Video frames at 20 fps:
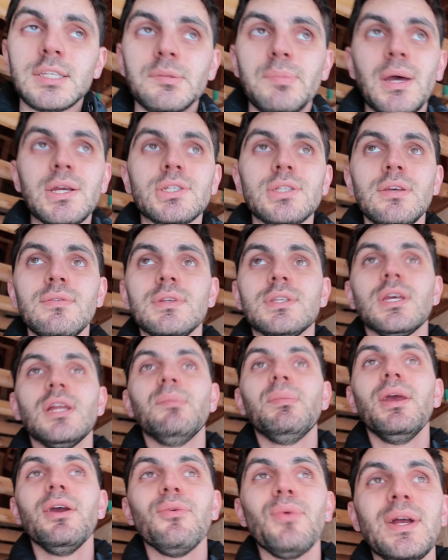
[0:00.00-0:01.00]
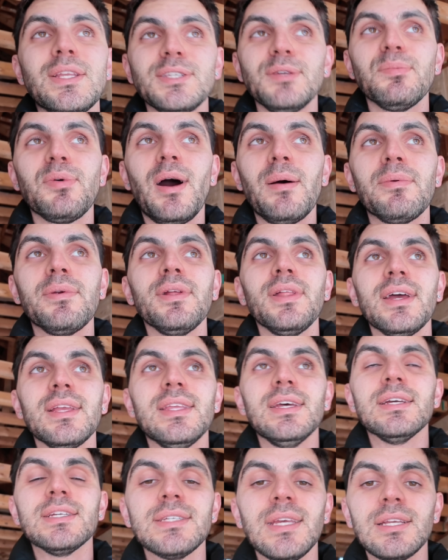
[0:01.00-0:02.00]
especially if it's going to be a rental property like
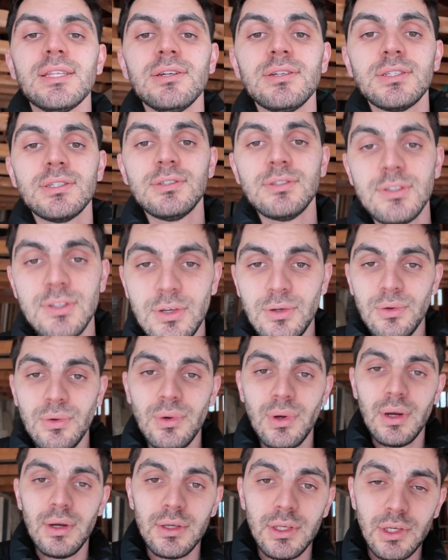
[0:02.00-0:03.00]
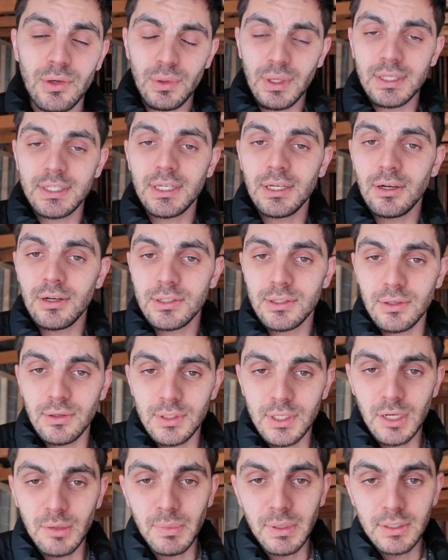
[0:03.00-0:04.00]
this. Like there's 2 units here, so
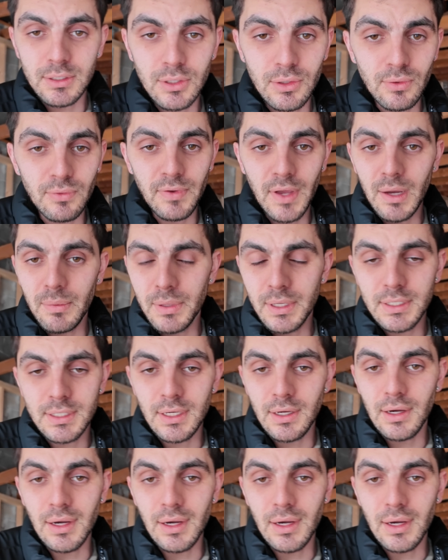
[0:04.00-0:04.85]
there's going to be 2 families